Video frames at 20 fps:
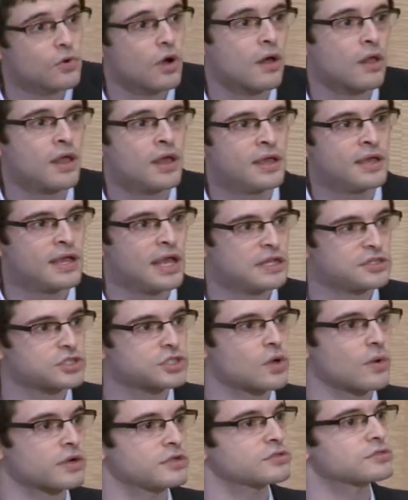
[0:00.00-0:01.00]
wall, and
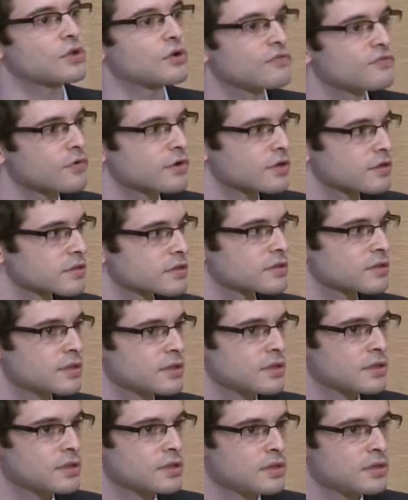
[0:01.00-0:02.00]
so on and so forth.
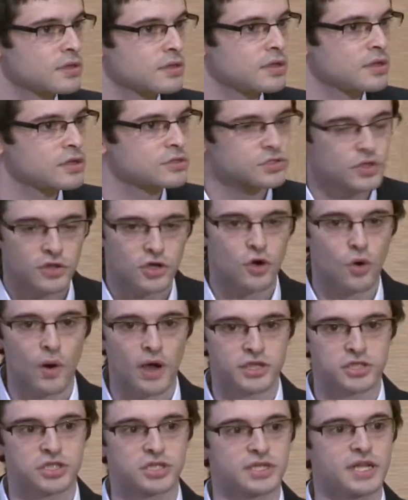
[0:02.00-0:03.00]
So the
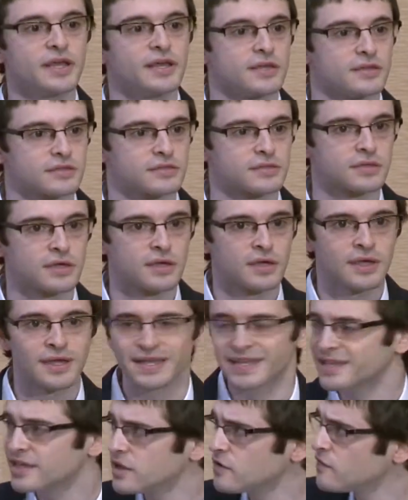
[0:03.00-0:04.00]
question is,
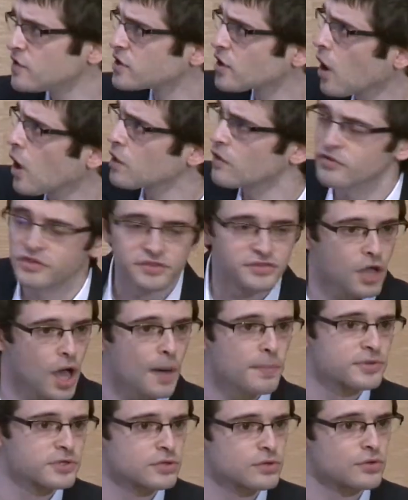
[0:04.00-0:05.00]
given all of these
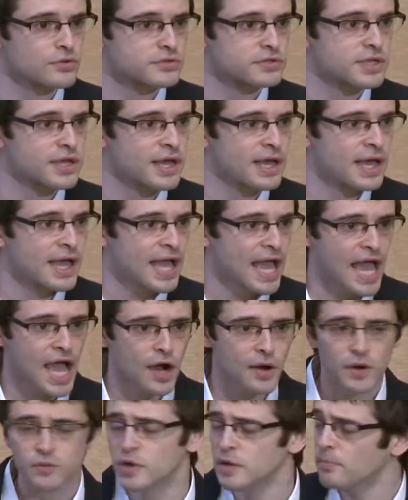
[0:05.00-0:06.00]
obstacles, how
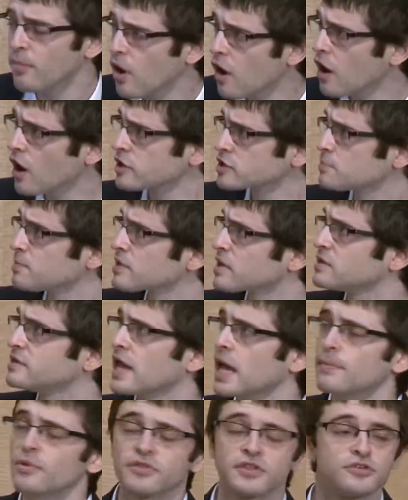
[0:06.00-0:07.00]
can we possibly
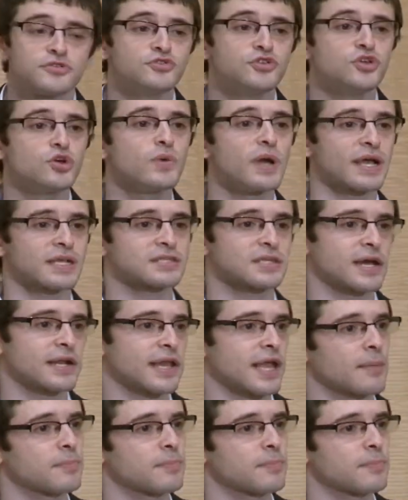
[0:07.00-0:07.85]
enable these new exciting